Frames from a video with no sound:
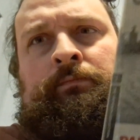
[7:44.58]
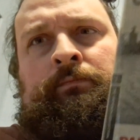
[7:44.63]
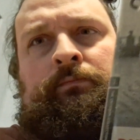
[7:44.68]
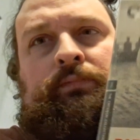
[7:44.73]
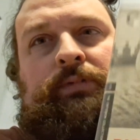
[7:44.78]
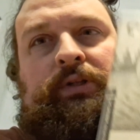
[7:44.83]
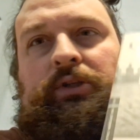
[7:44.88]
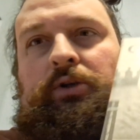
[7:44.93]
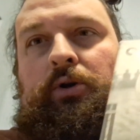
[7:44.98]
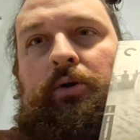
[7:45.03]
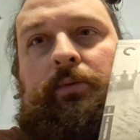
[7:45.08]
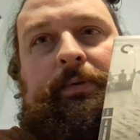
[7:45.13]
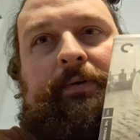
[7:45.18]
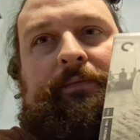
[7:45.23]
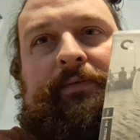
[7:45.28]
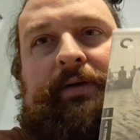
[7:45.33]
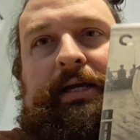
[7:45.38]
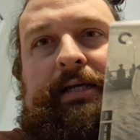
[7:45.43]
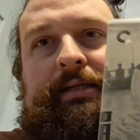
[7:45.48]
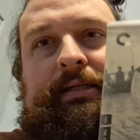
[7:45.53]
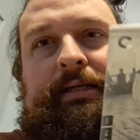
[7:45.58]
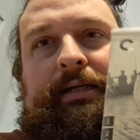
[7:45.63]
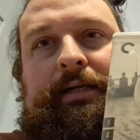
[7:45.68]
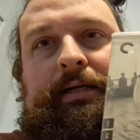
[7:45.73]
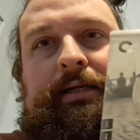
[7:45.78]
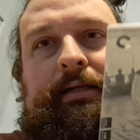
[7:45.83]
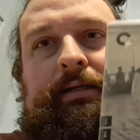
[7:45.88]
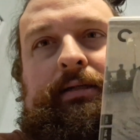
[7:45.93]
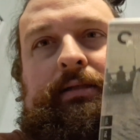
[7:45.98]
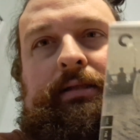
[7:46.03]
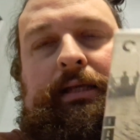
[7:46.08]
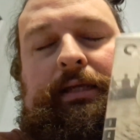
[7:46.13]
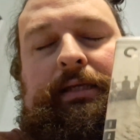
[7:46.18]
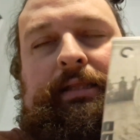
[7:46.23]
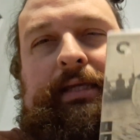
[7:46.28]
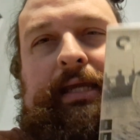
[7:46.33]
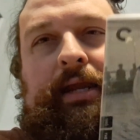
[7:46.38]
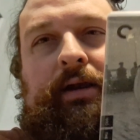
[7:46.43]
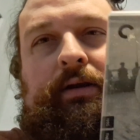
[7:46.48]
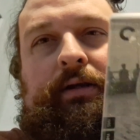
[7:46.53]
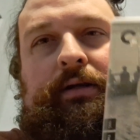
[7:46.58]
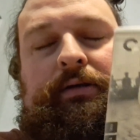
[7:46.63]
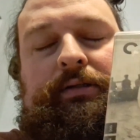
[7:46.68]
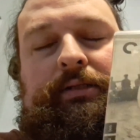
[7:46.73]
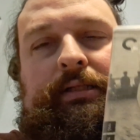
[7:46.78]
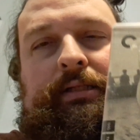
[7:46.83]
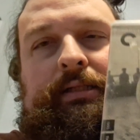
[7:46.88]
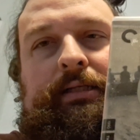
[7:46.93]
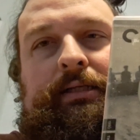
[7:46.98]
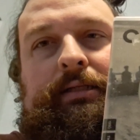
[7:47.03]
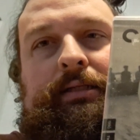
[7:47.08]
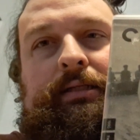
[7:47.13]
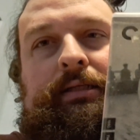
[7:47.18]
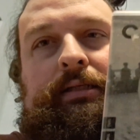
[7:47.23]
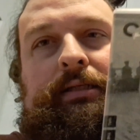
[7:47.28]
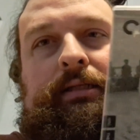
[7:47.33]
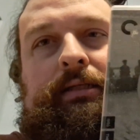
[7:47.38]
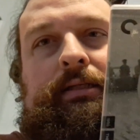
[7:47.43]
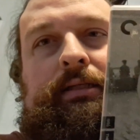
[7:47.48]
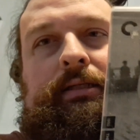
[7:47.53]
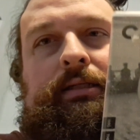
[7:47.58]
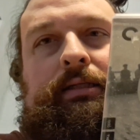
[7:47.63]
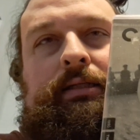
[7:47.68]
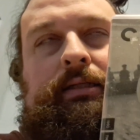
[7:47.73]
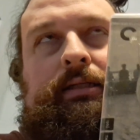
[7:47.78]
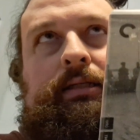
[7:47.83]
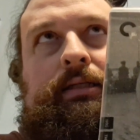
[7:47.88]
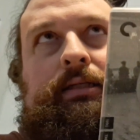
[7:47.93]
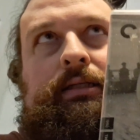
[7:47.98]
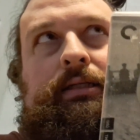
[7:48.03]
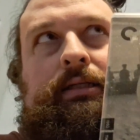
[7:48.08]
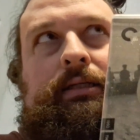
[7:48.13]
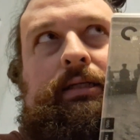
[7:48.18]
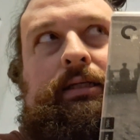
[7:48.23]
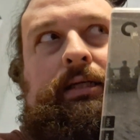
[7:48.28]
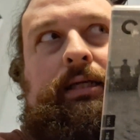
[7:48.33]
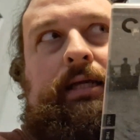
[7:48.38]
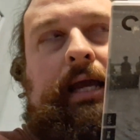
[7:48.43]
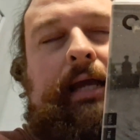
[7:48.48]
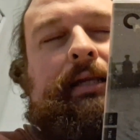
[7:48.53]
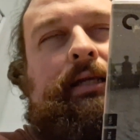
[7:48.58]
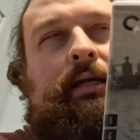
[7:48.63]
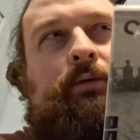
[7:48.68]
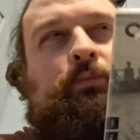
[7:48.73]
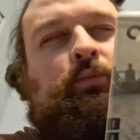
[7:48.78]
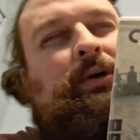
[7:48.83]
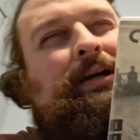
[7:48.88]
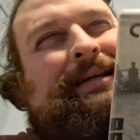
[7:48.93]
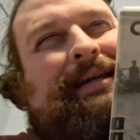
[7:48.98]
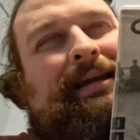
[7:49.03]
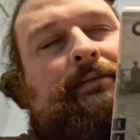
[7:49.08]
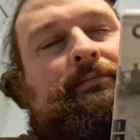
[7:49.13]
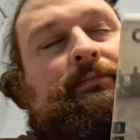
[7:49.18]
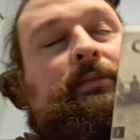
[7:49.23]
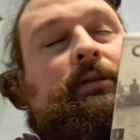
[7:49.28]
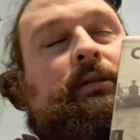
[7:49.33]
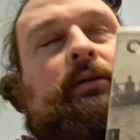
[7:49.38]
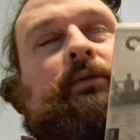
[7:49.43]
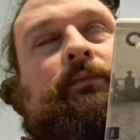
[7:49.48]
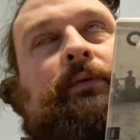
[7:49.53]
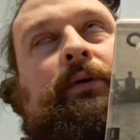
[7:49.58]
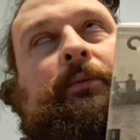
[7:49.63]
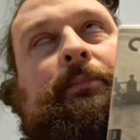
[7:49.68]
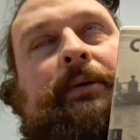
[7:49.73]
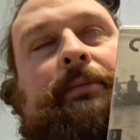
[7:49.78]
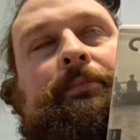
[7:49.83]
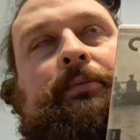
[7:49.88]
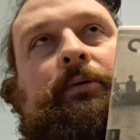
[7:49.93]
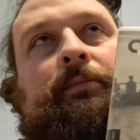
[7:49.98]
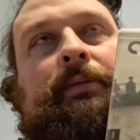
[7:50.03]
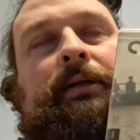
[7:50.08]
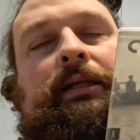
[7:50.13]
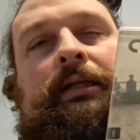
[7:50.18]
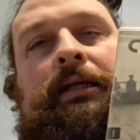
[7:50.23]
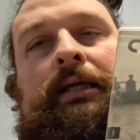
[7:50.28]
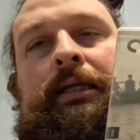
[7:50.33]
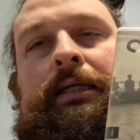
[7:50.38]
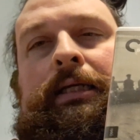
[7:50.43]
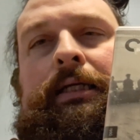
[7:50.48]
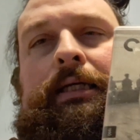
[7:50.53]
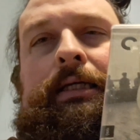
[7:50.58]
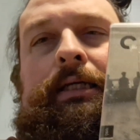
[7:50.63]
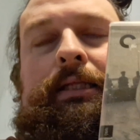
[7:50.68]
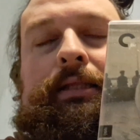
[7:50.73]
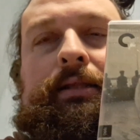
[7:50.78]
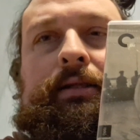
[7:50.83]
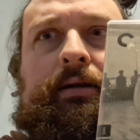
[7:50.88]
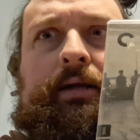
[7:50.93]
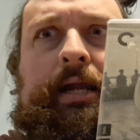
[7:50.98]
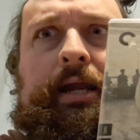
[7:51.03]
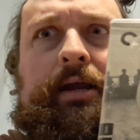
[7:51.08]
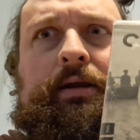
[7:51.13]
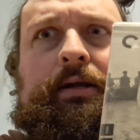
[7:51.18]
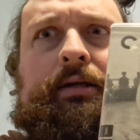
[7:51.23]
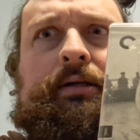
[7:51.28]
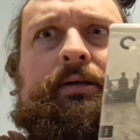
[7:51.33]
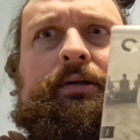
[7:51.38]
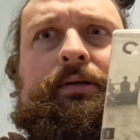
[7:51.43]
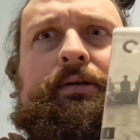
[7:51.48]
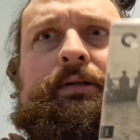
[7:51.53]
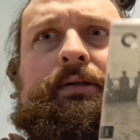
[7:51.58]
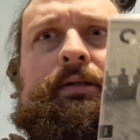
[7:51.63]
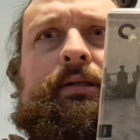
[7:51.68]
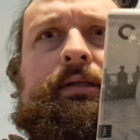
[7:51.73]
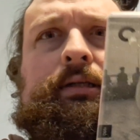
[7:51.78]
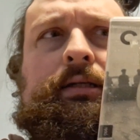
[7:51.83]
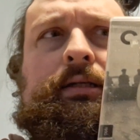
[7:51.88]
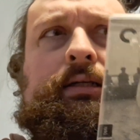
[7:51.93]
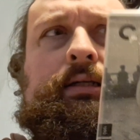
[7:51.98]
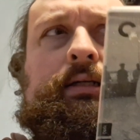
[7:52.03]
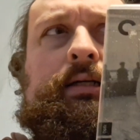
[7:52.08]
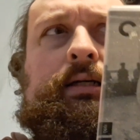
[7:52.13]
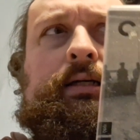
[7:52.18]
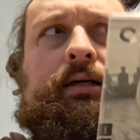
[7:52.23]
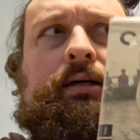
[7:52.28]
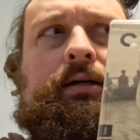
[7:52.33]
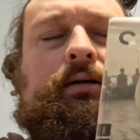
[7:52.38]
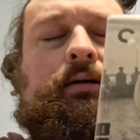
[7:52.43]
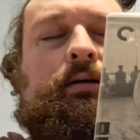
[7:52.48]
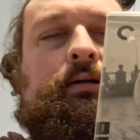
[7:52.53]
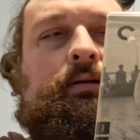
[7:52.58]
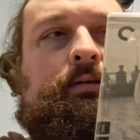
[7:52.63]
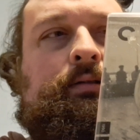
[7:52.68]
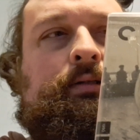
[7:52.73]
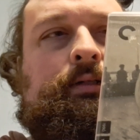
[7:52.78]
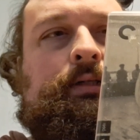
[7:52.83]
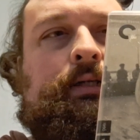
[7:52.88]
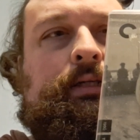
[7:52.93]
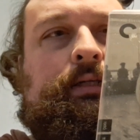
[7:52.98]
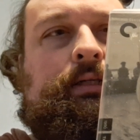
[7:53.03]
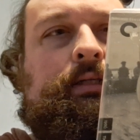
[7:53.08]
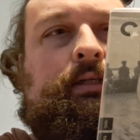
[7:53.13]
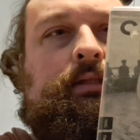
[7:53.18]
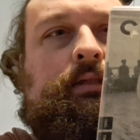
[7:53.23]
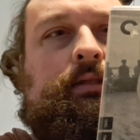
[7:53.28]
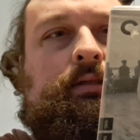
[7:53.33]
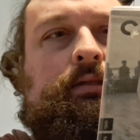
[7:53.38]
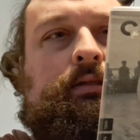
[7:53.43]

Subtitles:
super fascinating. Like the characters in this, they're real people, but their characters are just